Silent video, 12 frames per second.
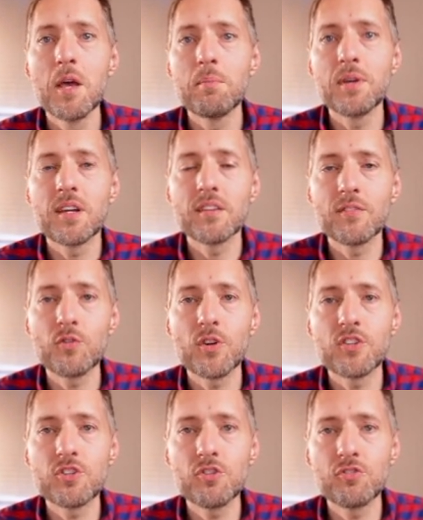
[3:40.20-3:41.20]
because if you
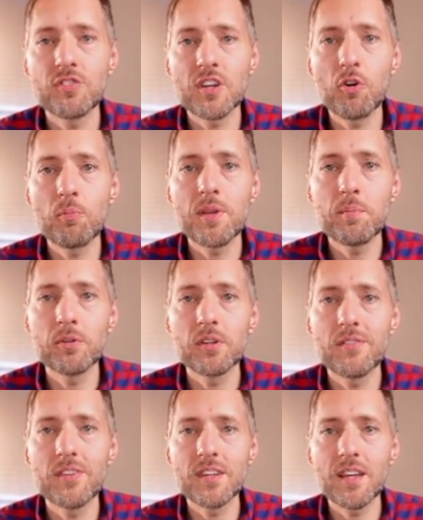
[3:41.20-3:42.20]
had two single people
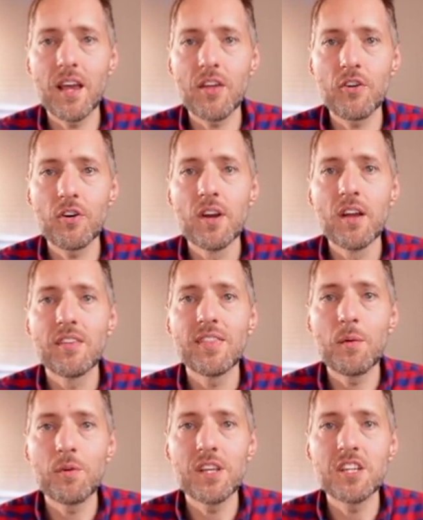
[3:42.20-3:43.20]
living together,
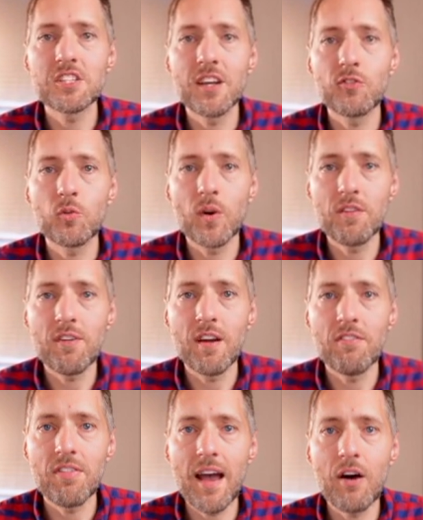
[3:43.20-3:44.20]
they would each have
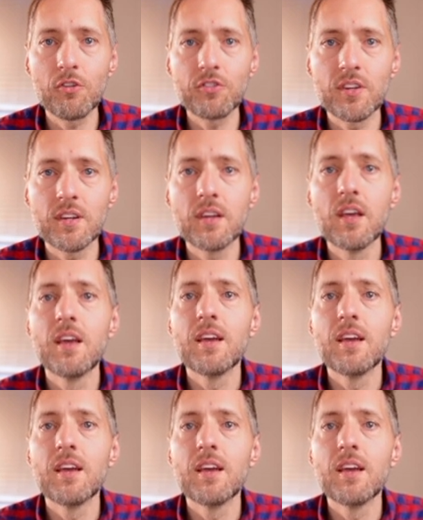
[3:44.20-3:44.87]
$25,000.